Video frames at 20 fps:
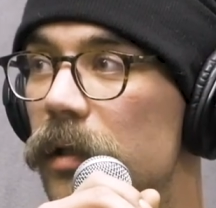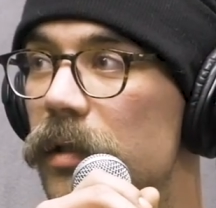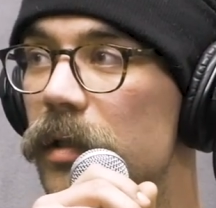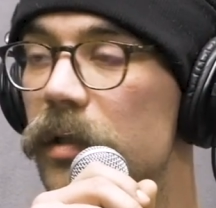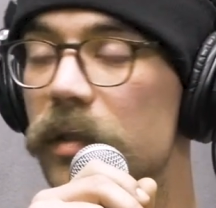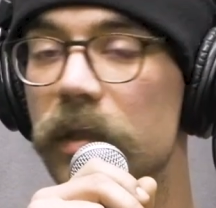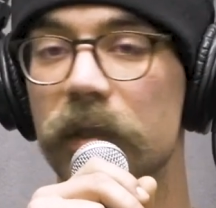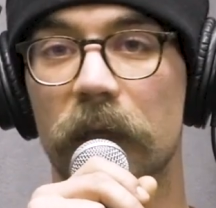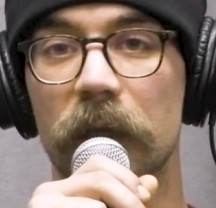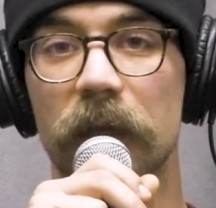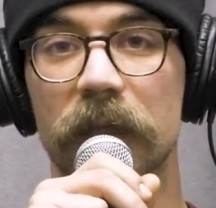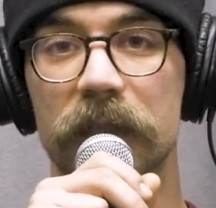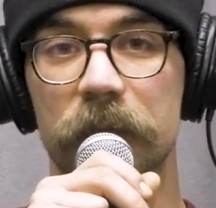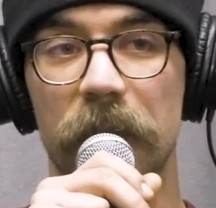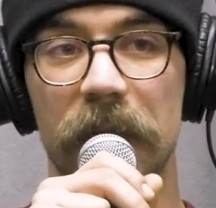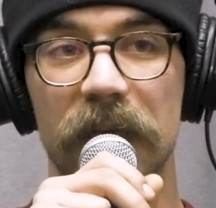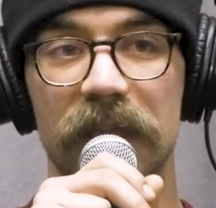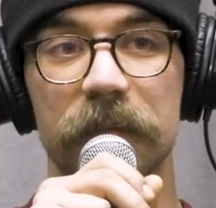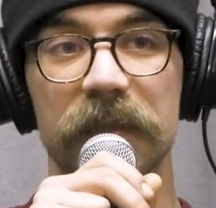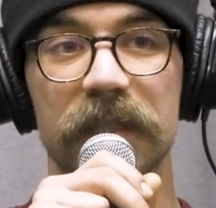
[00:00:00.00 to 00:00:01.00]
This is just, this
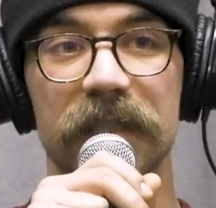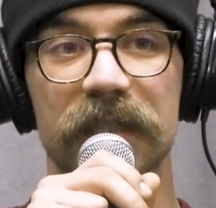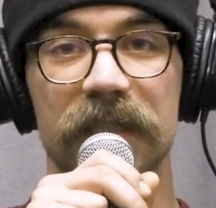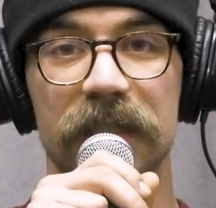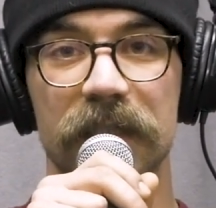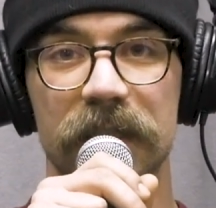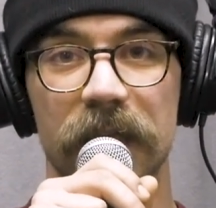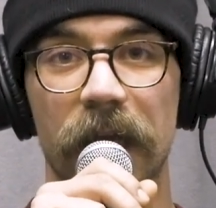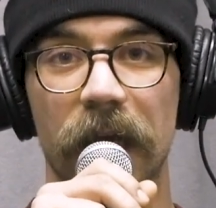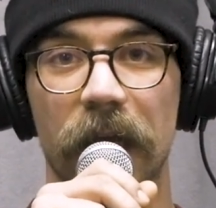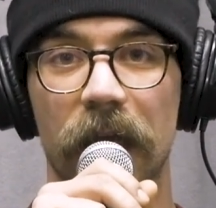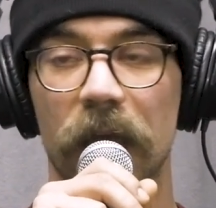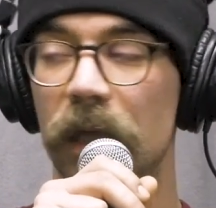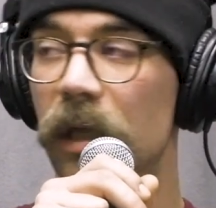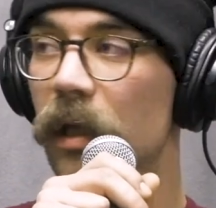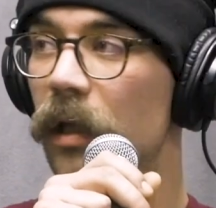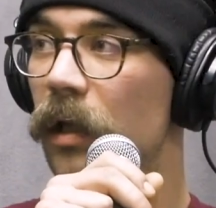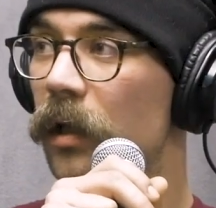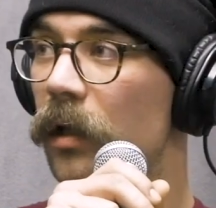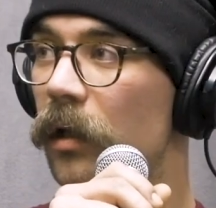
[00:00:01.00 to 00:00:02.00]
makes me sick.
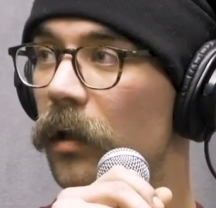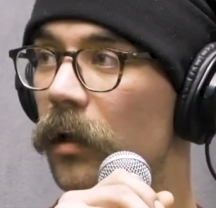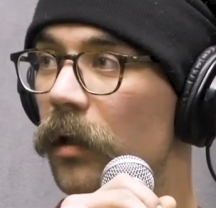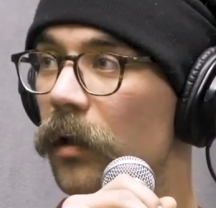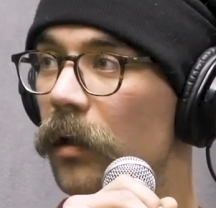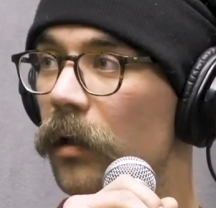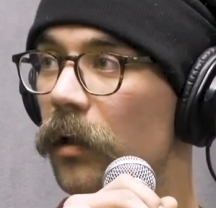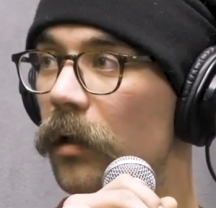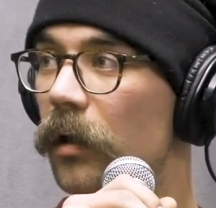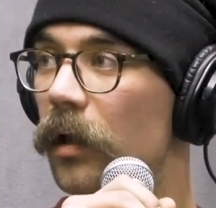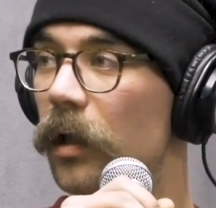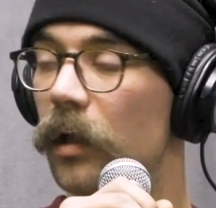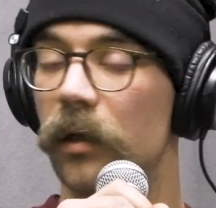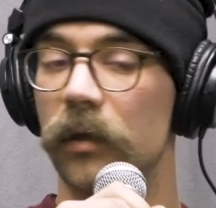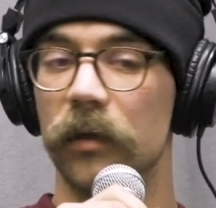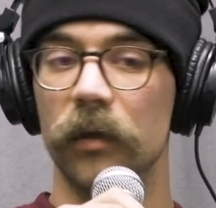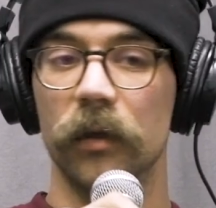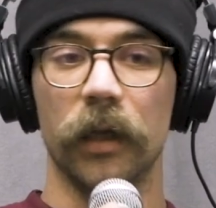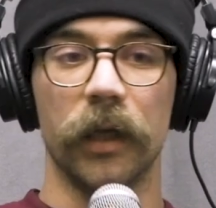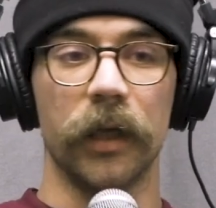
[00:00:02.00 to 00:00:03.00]

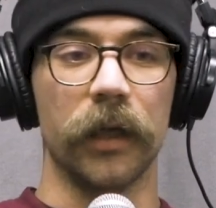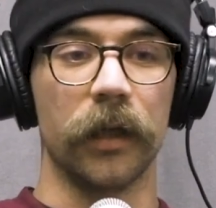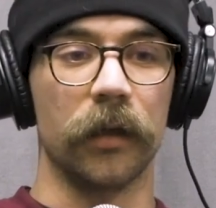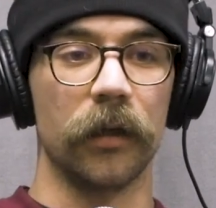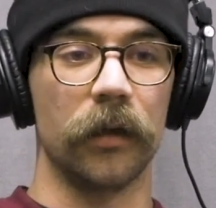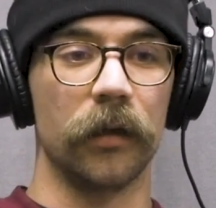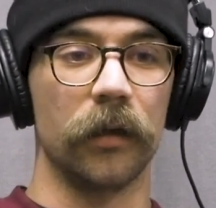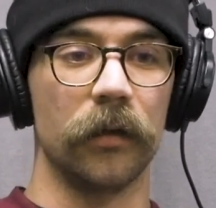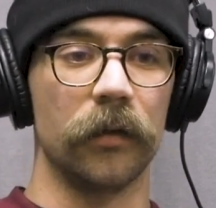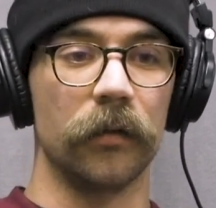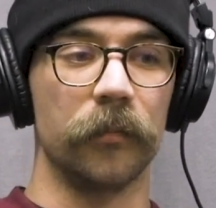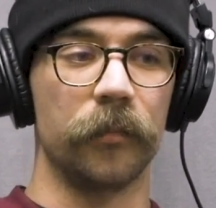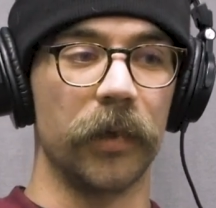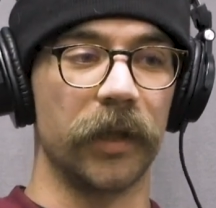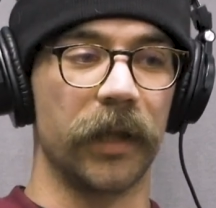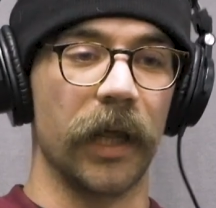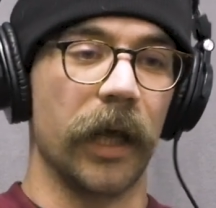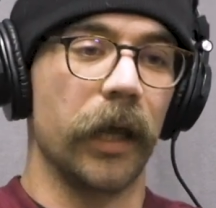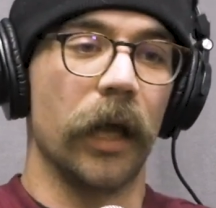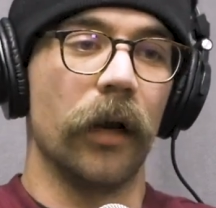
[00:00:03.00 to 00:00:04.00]
And like,
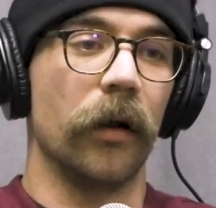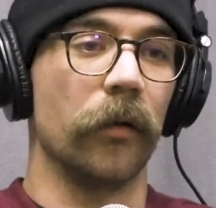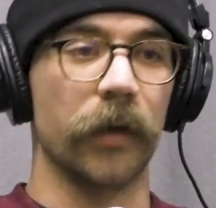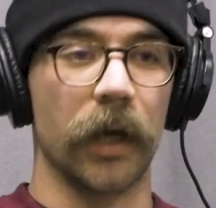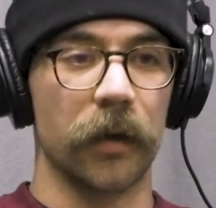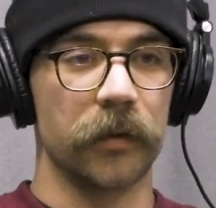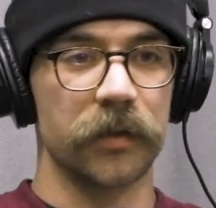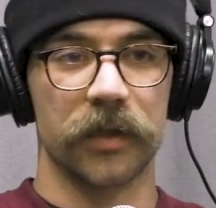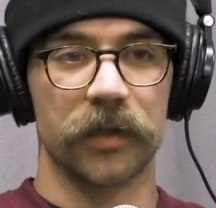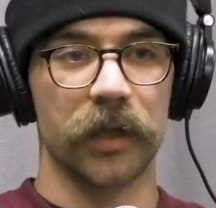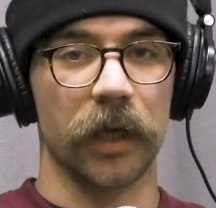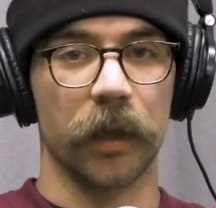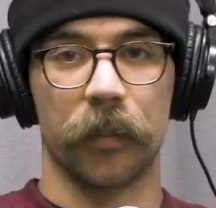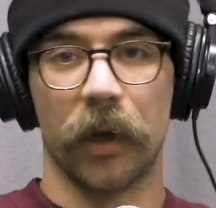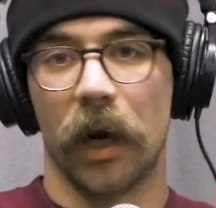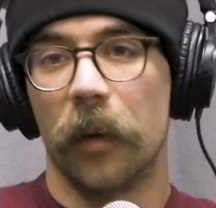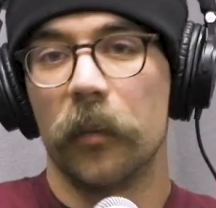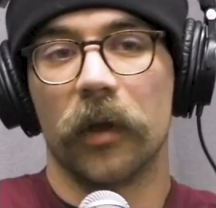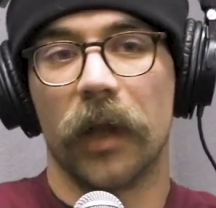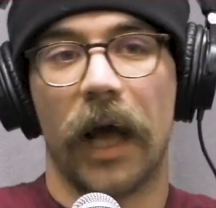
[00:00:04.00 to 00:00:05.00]
but that, you know, that was just like,
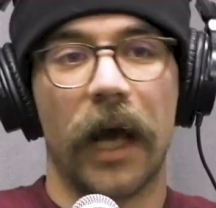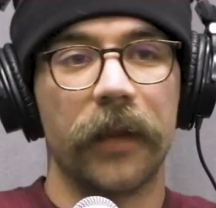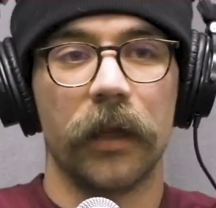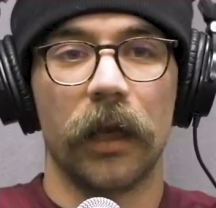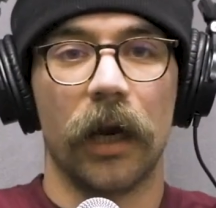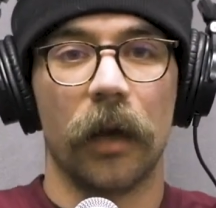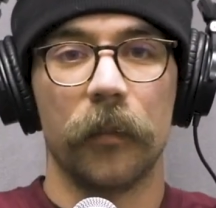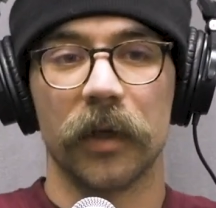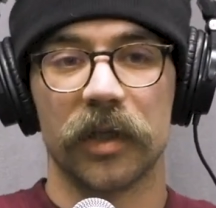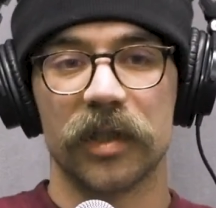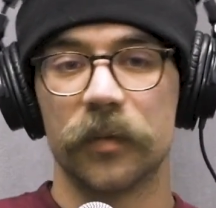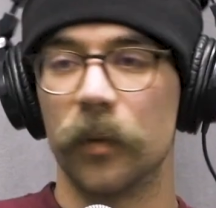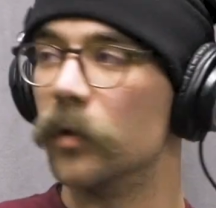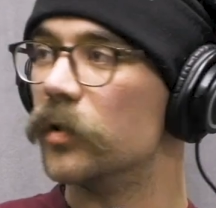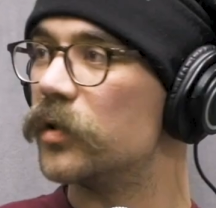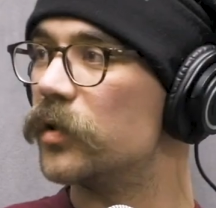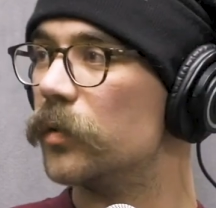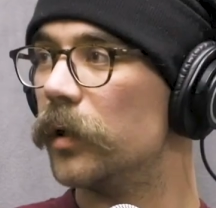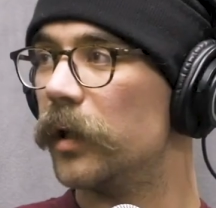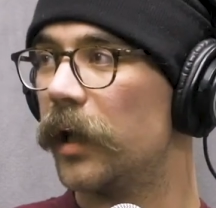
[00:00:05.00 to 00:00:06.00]
but I'm glad that I'm
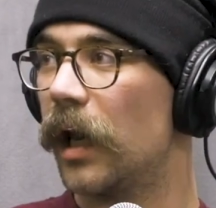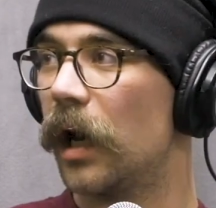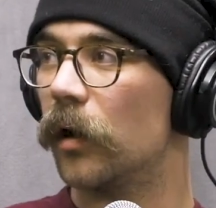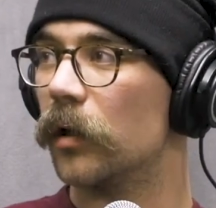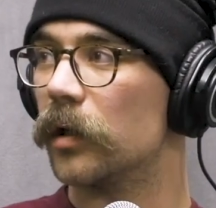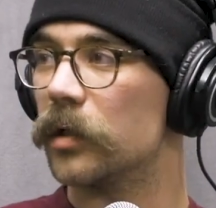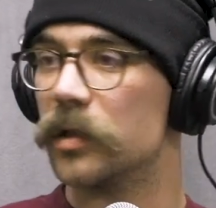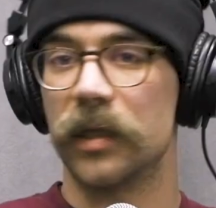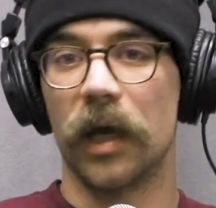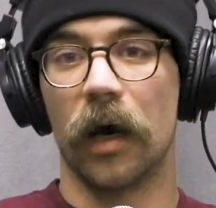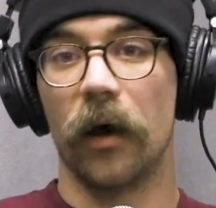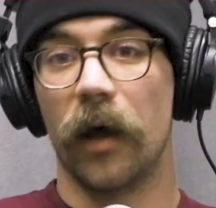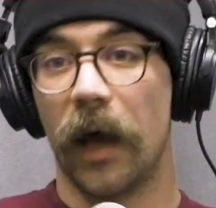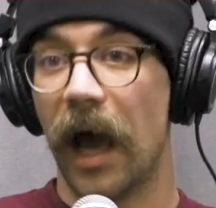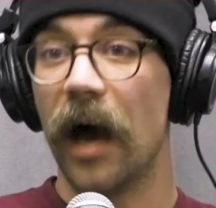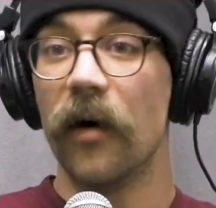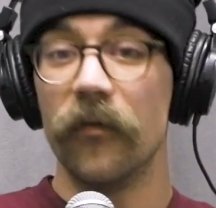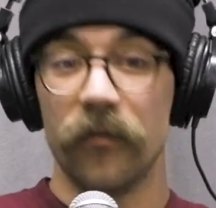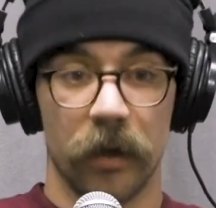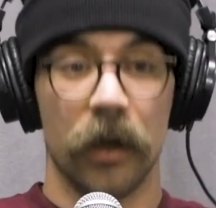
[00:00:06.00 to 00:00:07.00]
exposed to it now, because now
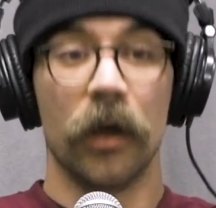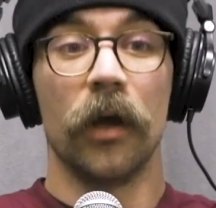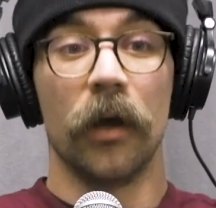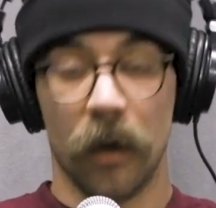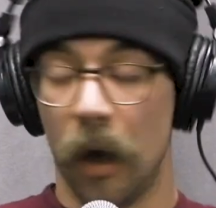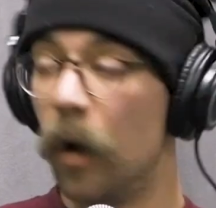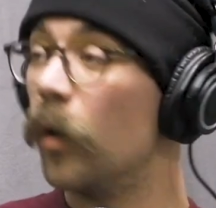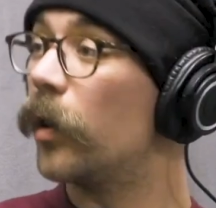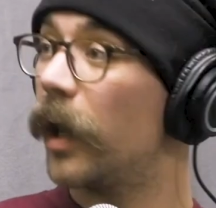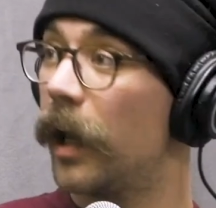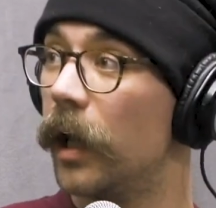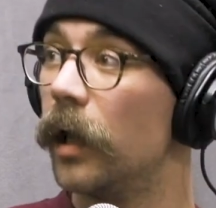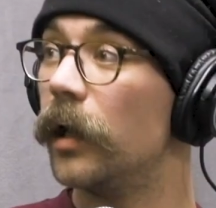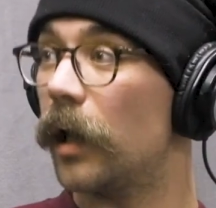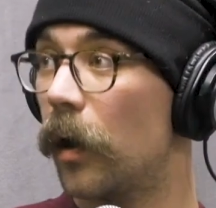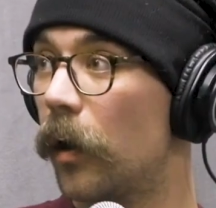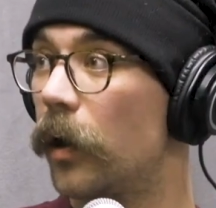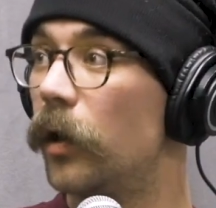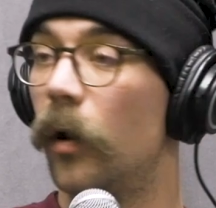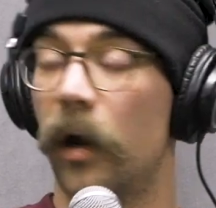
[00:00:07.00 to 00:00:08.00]

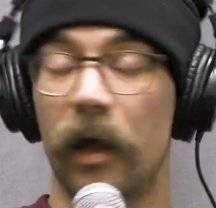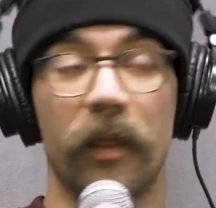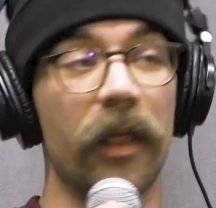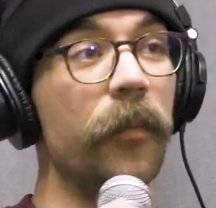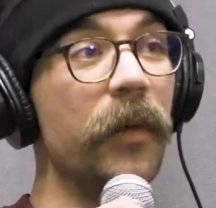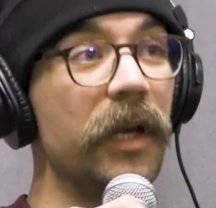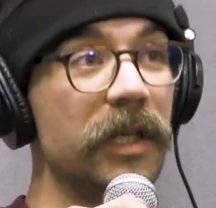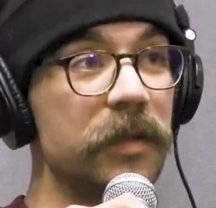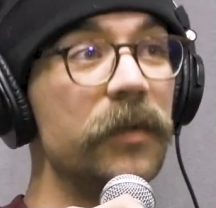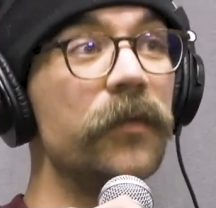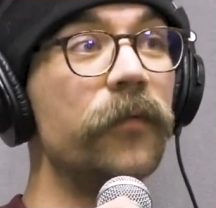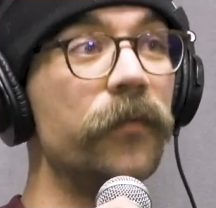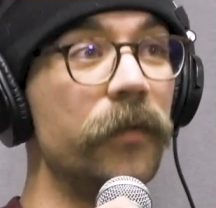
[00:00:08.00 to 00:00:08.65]
now I know how that makes me